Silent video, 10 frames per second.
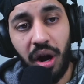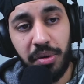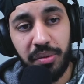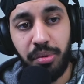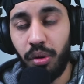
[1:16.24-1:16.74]

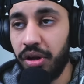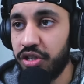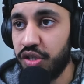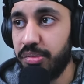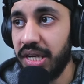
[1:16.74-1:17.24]
armored
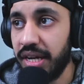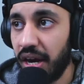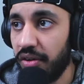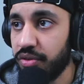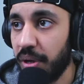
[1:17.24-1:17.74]
opponents has been
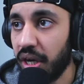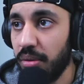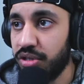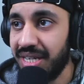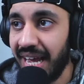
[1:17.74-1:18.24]
nerfed when it
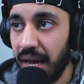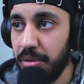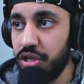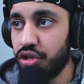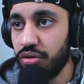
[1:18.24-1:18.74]
comes to
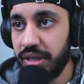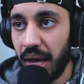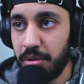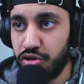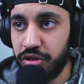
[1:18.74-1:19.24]
damage, so a
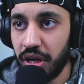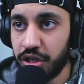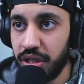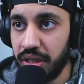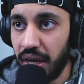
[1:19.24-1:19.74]
damage
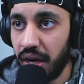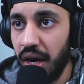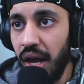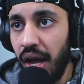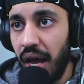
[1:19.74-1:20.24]
reduction there.
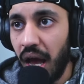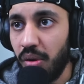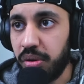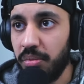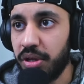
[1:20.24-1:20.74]

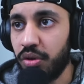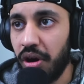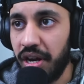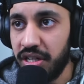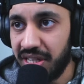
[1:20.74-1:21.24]
We'll probably go
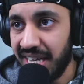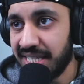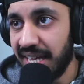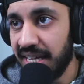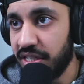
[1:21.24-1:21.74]
on and
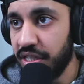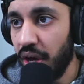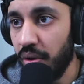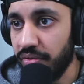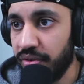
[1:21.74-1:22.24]
test that and see
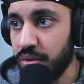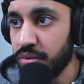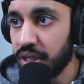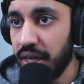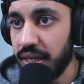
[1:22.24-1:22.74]
how it
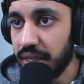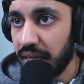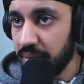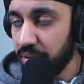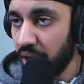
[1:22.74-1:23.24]
feels in
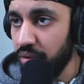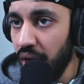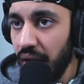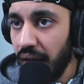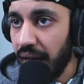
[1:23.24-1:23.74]
game now.
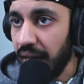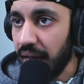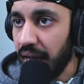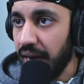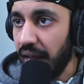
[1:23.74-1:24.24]

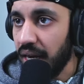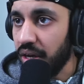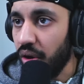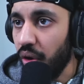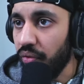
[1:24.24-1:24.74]
And
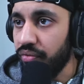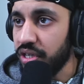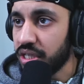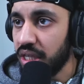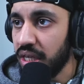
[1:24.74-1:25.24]
then
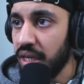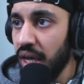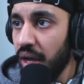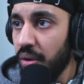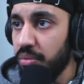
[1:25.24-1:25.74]
obviously
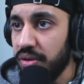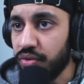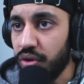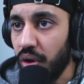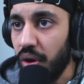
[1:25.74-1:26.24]

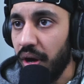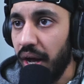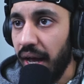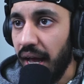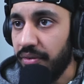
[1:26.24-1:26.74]
we've got
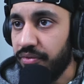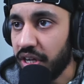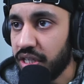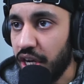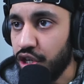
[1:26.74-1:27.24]
a
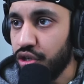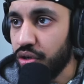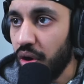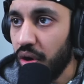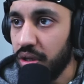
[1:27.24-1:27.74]
fix an issue
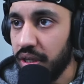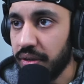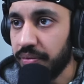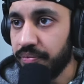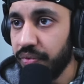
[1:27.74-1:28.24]

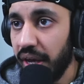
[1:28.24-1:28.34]
causing